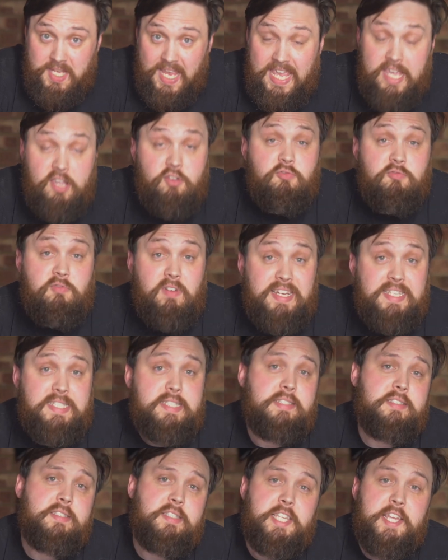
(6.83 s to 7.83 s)
A great
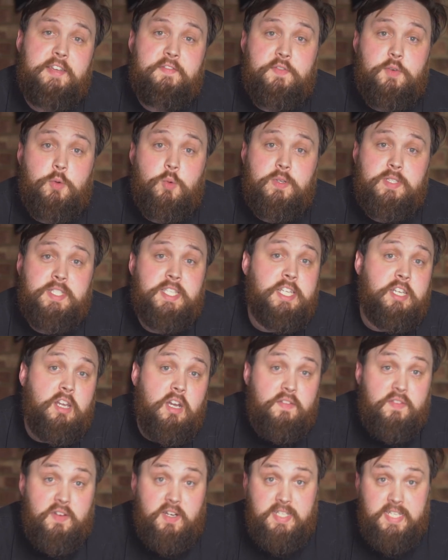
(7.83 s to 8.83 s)
step forwards in
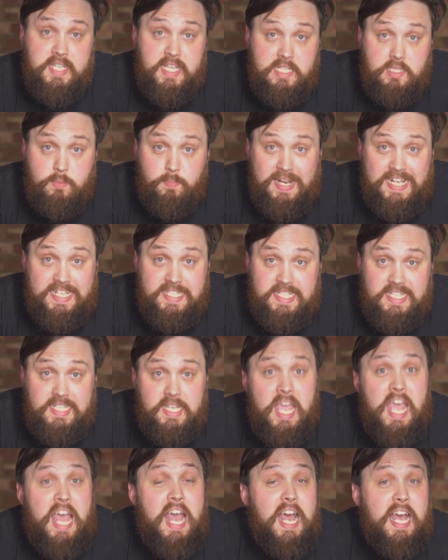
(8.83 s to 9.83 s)
our fight against
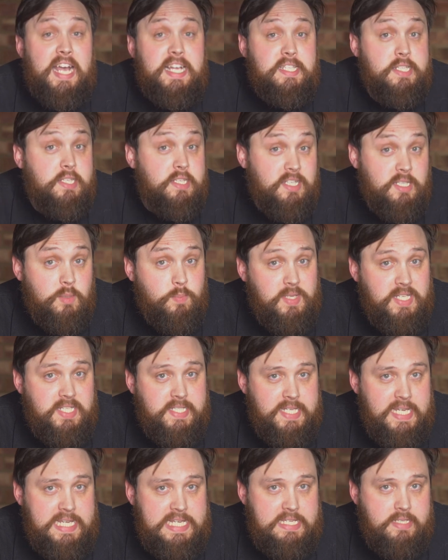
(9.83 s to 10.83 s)
plastic has just been
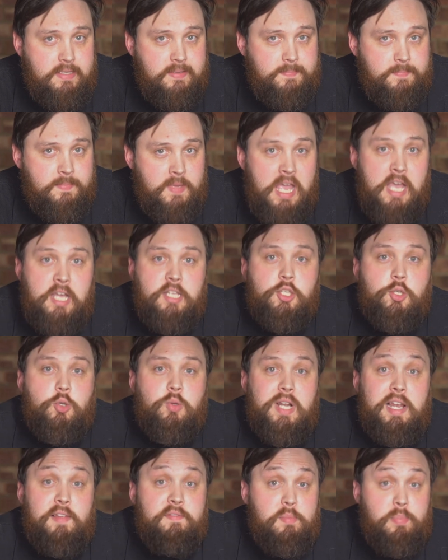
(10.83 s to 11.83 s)
taken. So
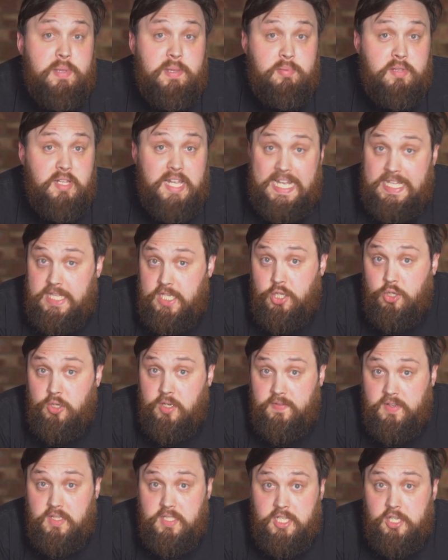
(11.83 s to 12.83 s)
clever people at the
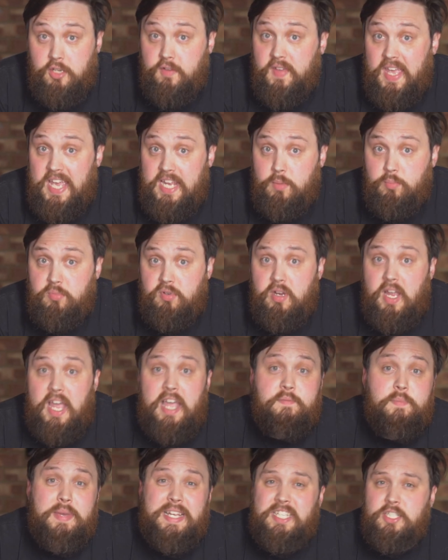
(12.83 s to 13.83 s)
University of Edinburgh
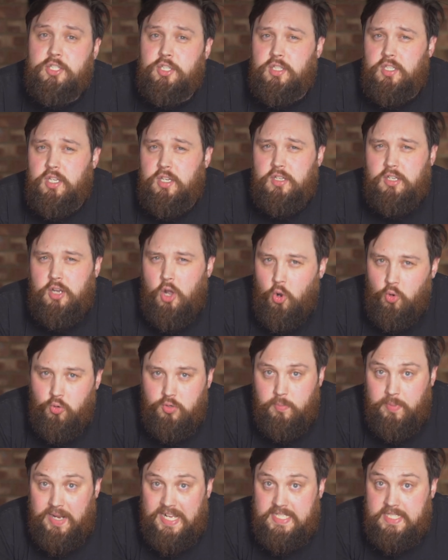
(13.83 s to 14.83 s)
have managed to turn
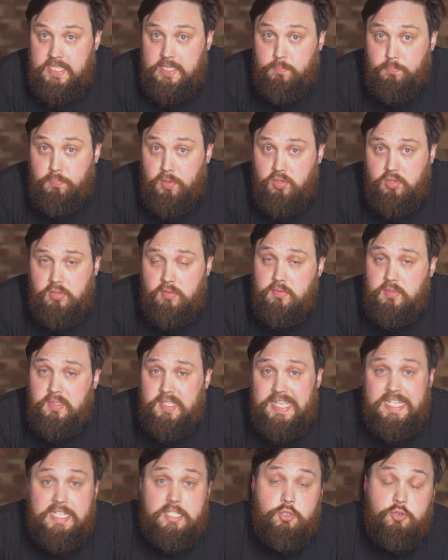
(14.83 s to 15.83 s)
old plastic bottles
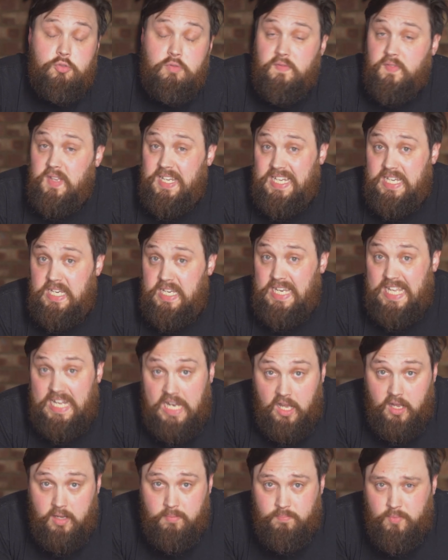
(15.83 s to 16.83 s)
into
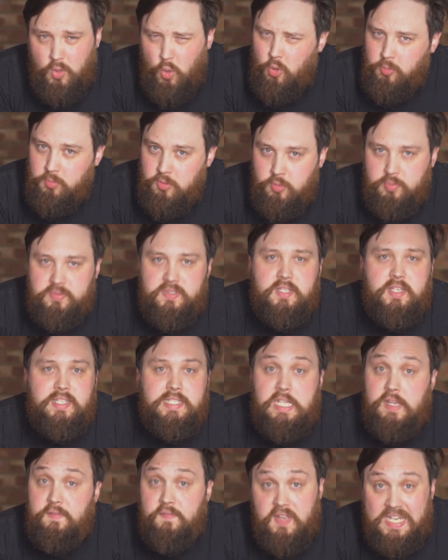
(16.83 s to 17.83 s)
vanilla, or more
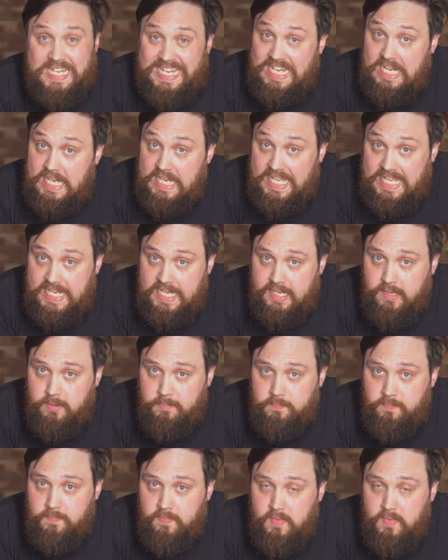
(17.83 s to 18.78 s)
precisely vanillin.